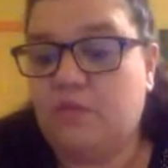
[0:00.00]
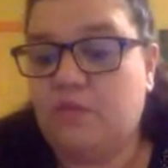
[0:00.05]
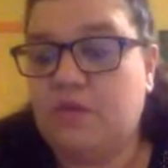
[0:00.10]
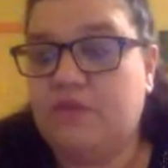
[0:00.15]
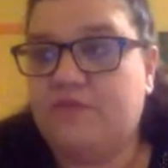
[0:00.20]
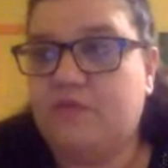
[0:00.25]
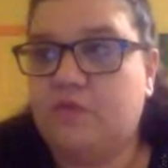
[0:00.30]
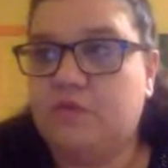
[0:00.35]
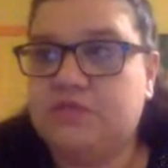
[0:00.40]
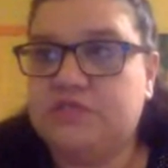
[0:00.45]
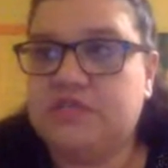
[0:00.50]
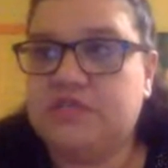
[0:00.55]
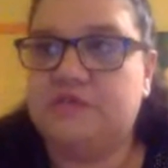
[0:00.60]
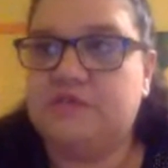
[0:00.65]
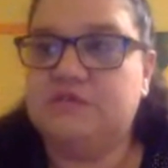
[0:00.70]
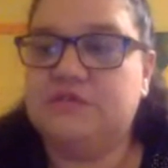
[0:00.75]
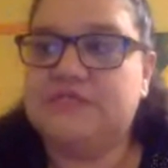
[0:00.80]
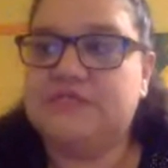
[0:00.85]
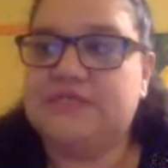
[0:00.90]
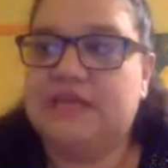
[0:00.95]
We've
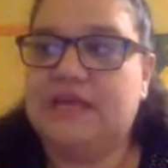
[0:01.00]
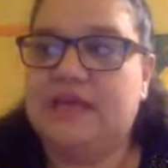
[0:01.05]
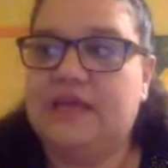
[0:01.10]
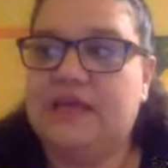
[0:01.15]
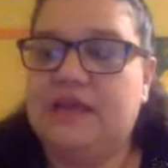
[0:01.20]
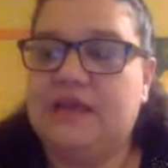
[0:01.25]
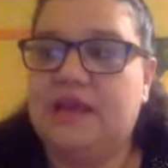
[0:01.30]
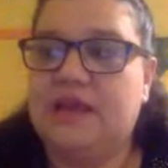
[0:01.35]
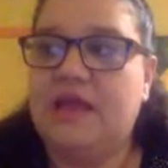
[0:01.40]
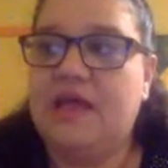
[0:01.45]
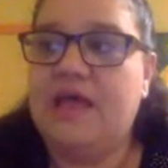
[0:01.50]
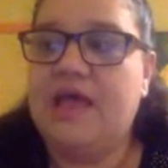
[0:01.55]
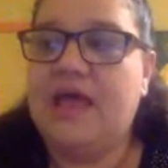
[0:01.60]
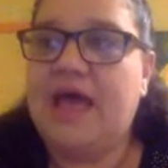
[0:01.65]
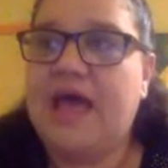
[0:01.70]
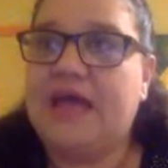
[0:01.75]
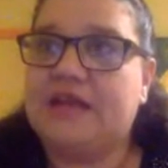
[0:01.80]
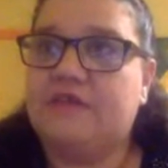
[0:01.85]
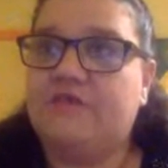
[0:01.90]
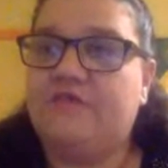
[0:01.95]
also
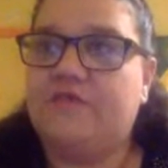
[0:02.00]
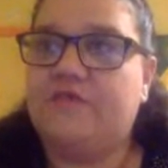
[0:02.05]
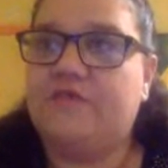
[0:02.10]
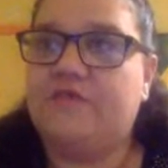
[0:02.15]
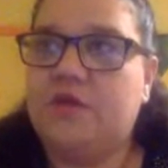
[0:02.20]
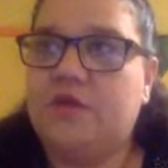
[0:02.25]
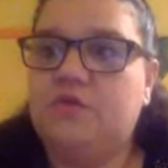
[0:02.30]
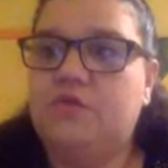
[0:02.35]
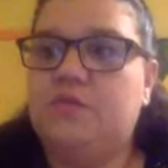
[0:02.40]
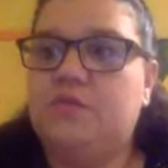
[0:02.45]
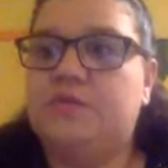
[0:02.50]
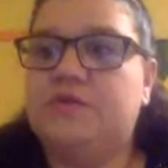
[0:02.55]
had a few